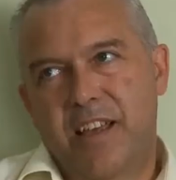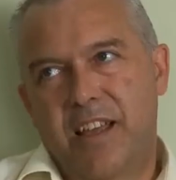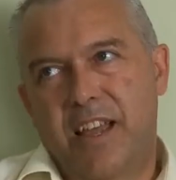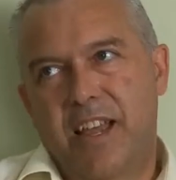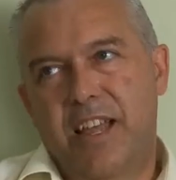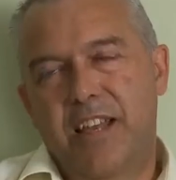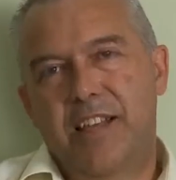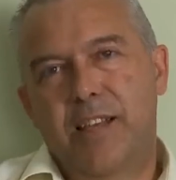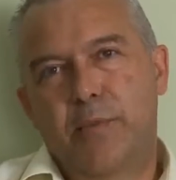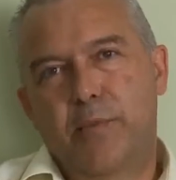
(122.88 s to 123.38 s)

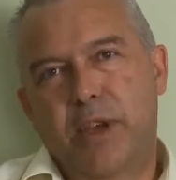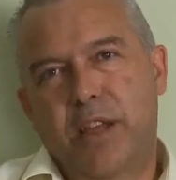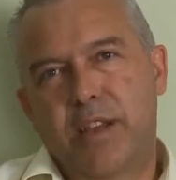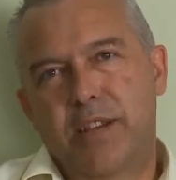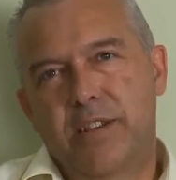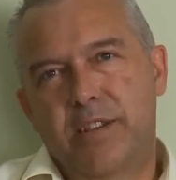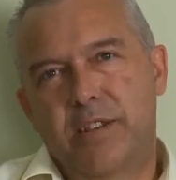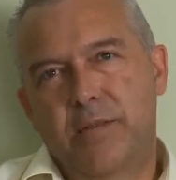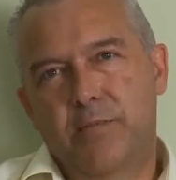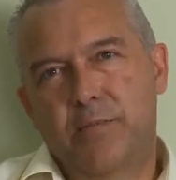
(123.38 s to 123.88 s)

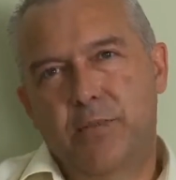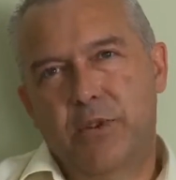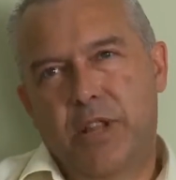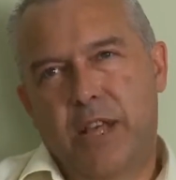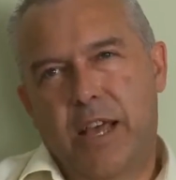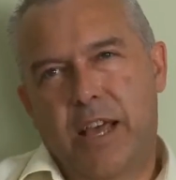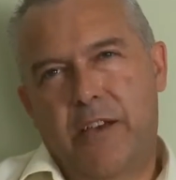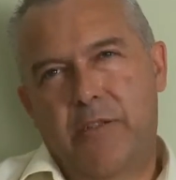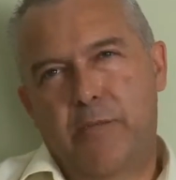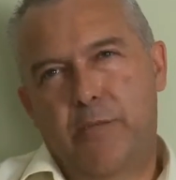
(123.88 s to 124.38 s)
independent, but
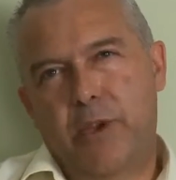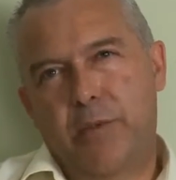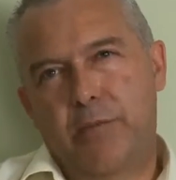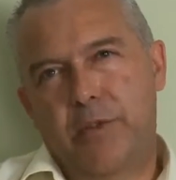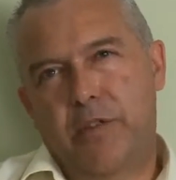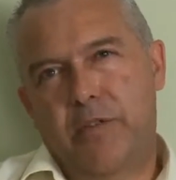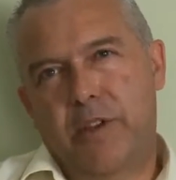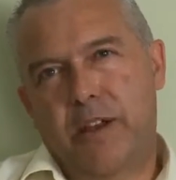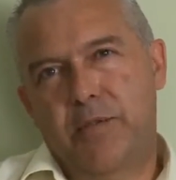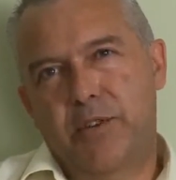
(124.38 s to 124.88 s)
to have
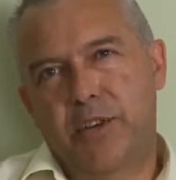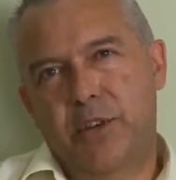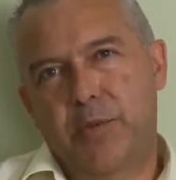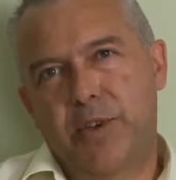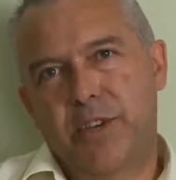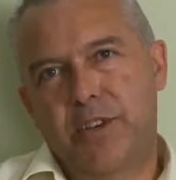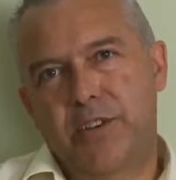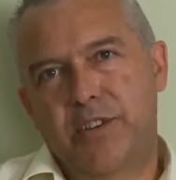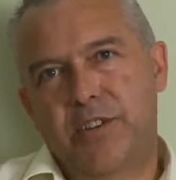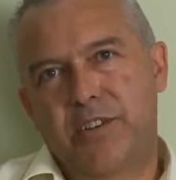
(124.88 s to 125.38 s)
people around who
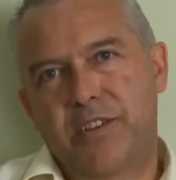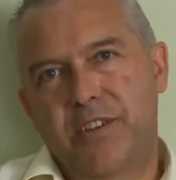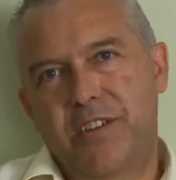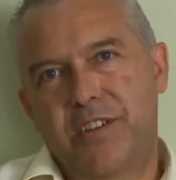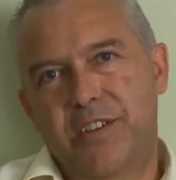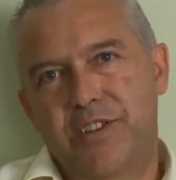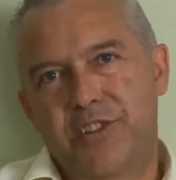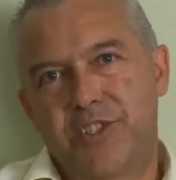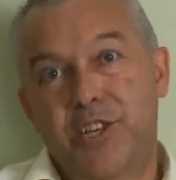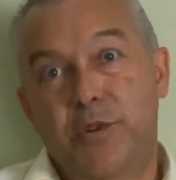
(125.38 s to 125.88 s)
he could
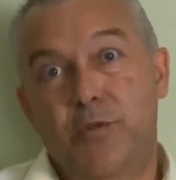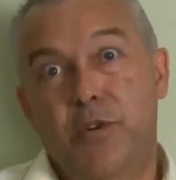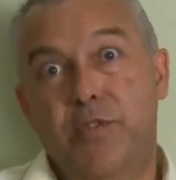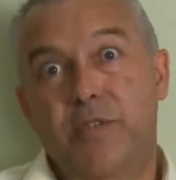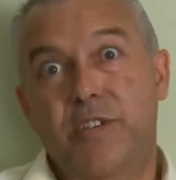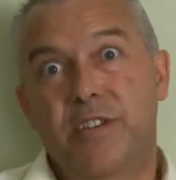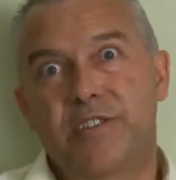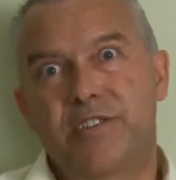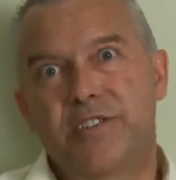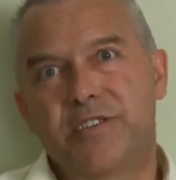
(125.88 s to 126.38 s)
show
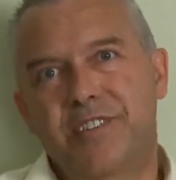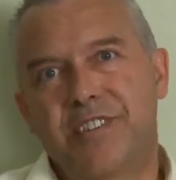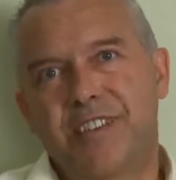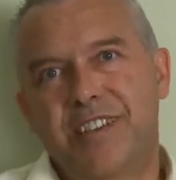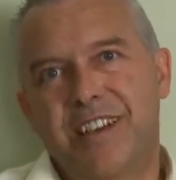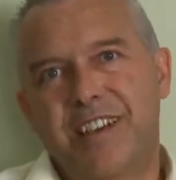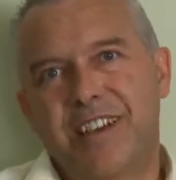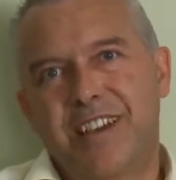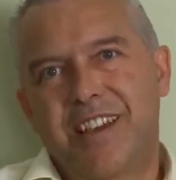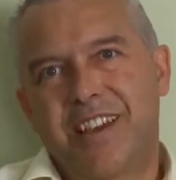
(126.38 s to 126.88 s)
off his
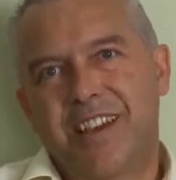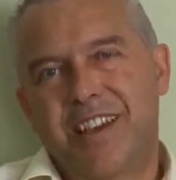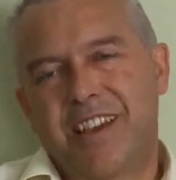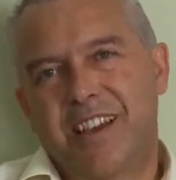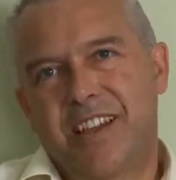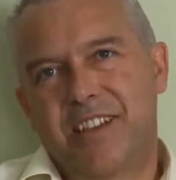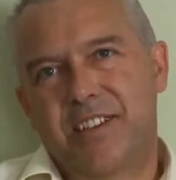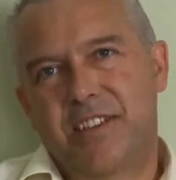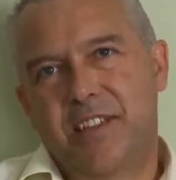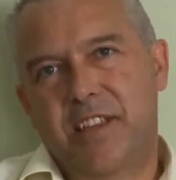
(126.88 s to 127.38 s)

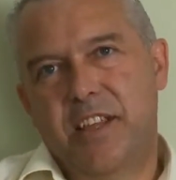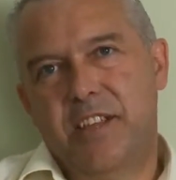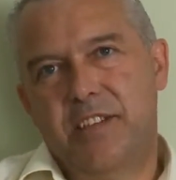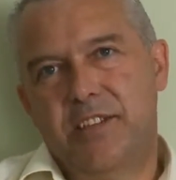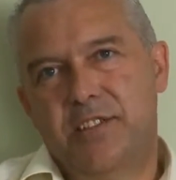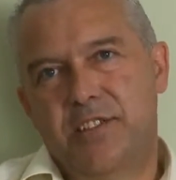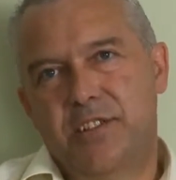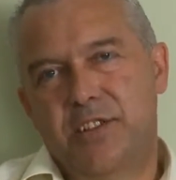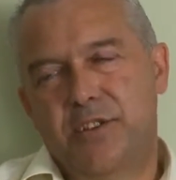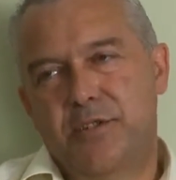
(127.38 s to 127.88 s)

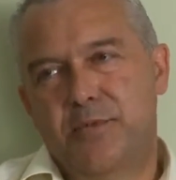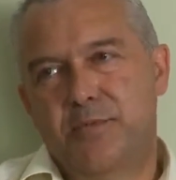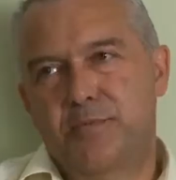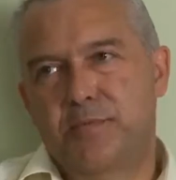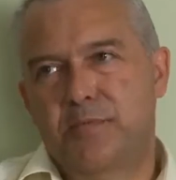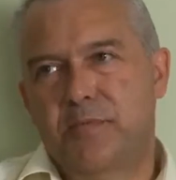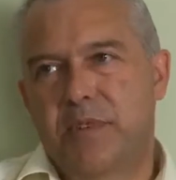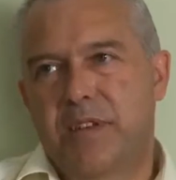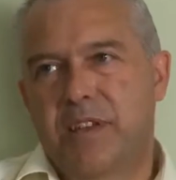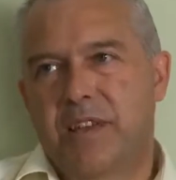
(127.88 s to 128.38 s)
things to.
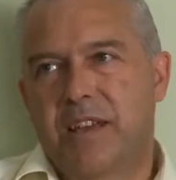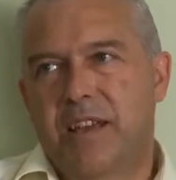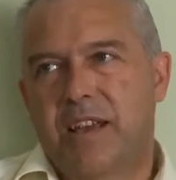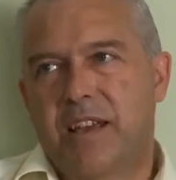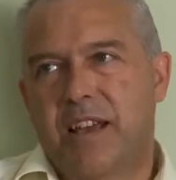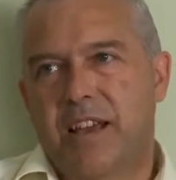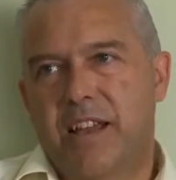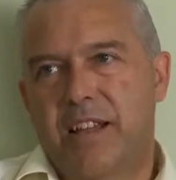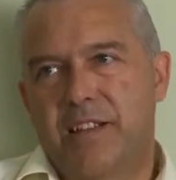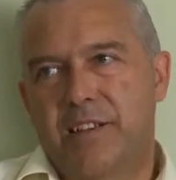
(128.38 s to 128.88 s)

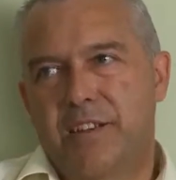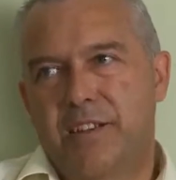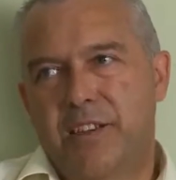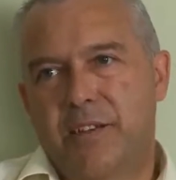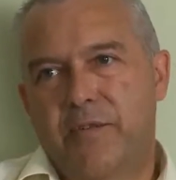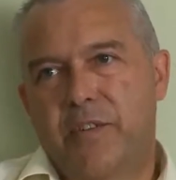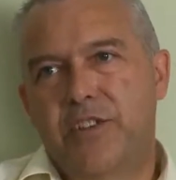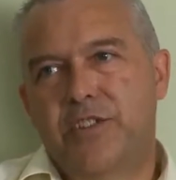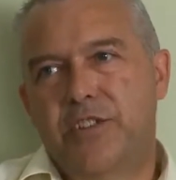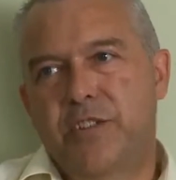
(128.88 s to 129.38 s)
And he
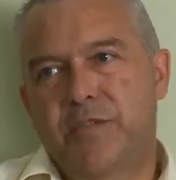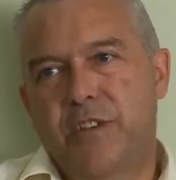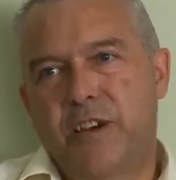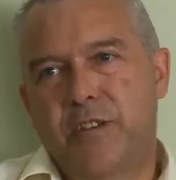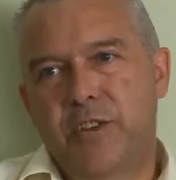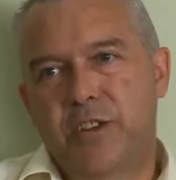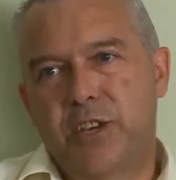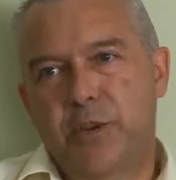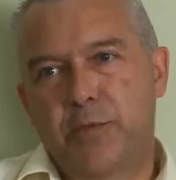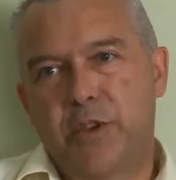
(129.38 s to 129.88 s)
eventually
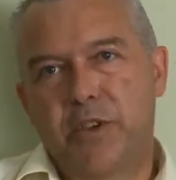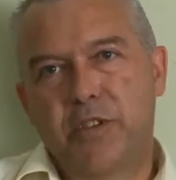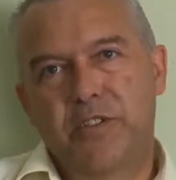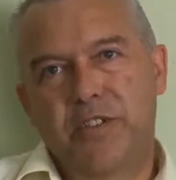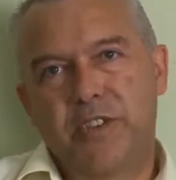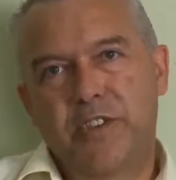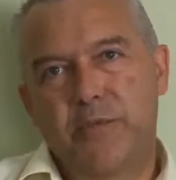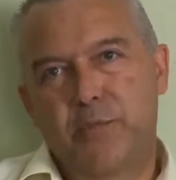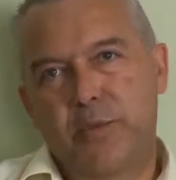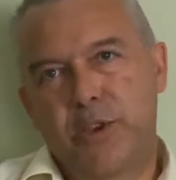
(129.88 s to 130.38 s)
found a
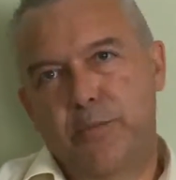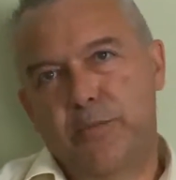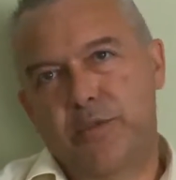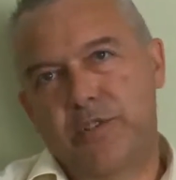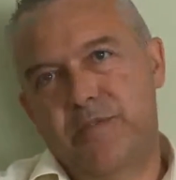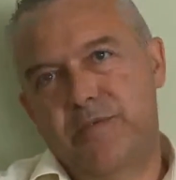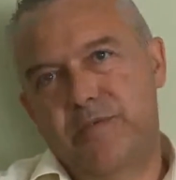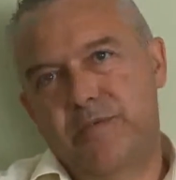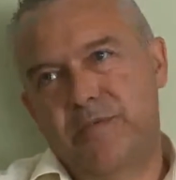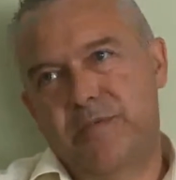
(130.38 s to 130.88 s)
community of
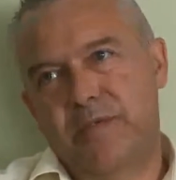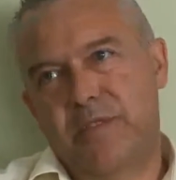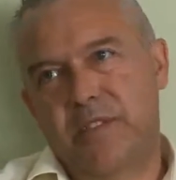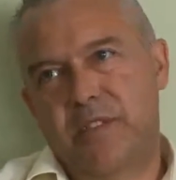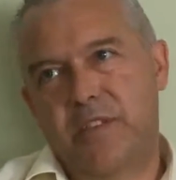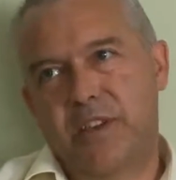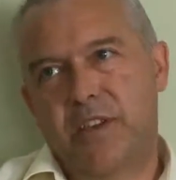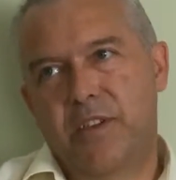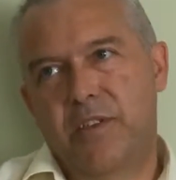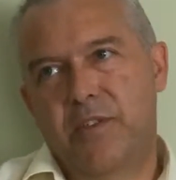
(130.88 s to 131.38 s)
people
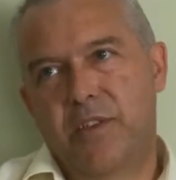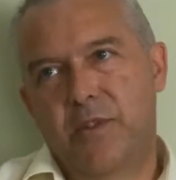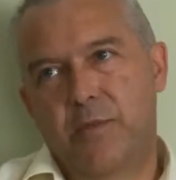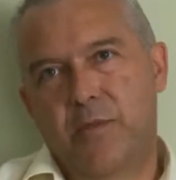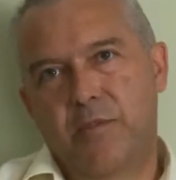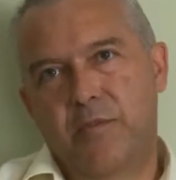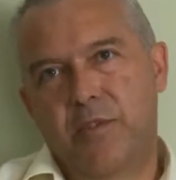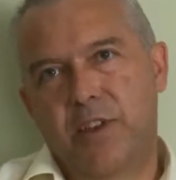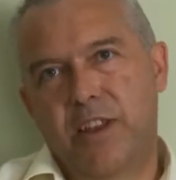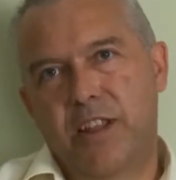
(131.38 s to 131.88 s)
that
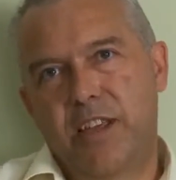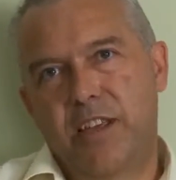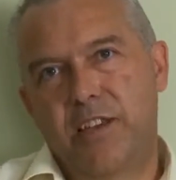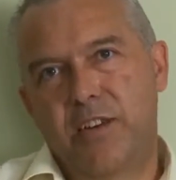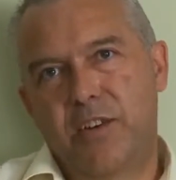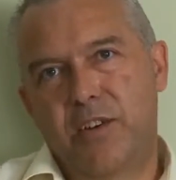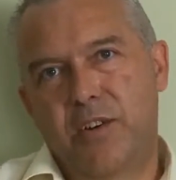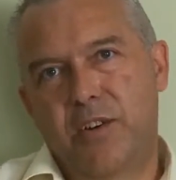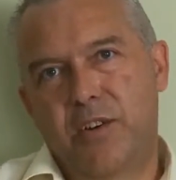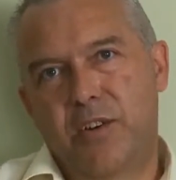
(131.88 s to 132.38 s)
were really
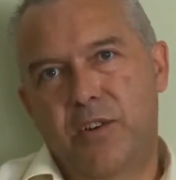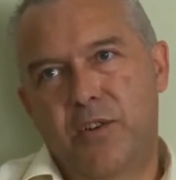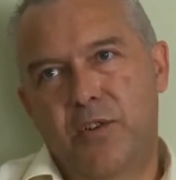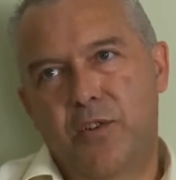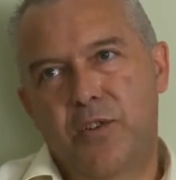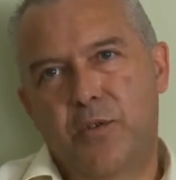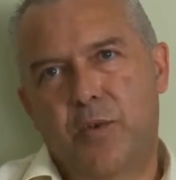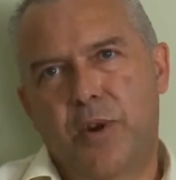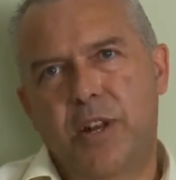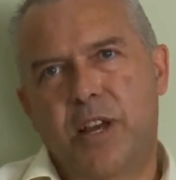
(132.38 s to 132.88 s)

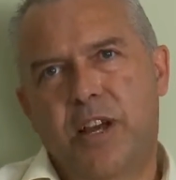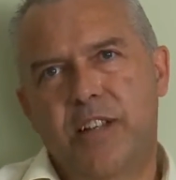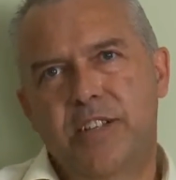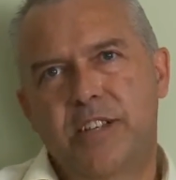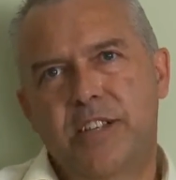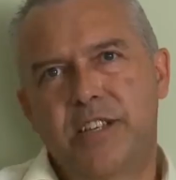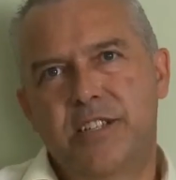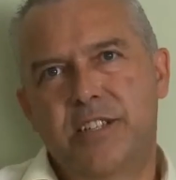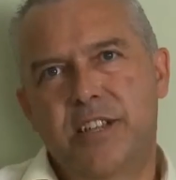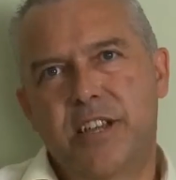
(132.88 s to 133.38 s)
all quite
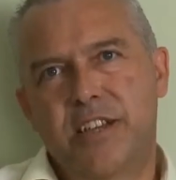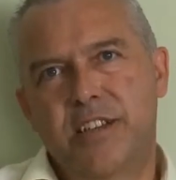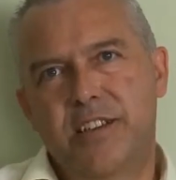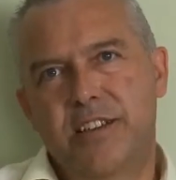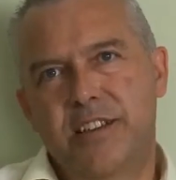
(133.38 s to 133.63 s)
artistic.